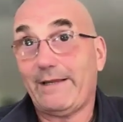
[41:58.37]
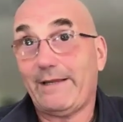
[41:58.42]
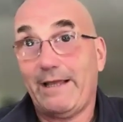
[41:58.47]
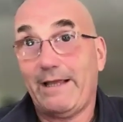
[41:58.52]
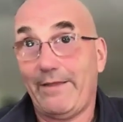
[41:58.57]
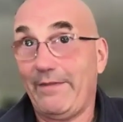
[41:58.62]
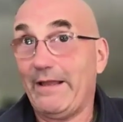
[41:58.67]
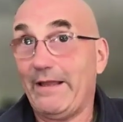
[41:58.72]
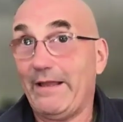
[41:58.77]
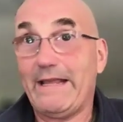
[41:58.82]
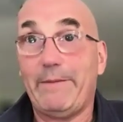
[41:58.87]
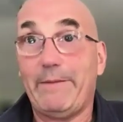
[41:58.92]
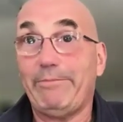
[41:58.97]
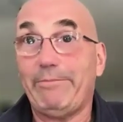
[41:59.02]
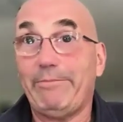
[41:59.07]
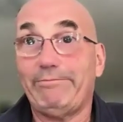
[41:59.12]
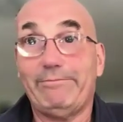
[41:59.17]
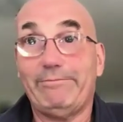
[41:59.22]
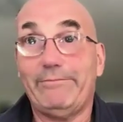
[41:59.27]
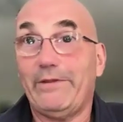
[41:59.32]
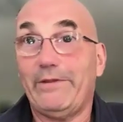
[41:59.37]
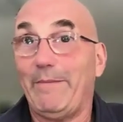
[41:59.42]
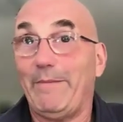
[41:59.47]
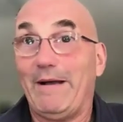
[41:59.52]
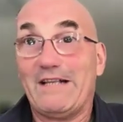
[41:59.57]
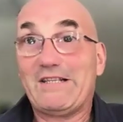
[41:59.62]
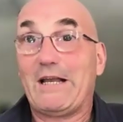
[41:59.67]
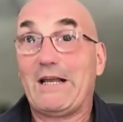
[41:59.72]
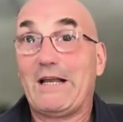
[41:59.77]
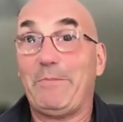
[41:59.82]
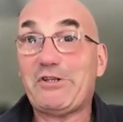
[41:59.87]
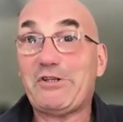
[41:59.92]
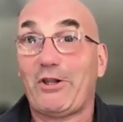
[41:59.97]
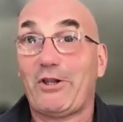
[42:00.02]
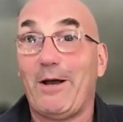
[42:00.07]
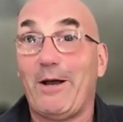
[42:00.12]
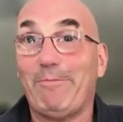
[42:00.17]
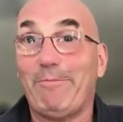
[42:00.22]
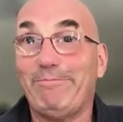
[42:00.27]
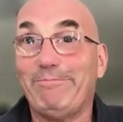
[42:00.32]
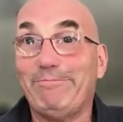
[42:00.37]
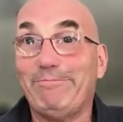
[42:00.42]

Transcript: and then he had the Moscow Beach Club.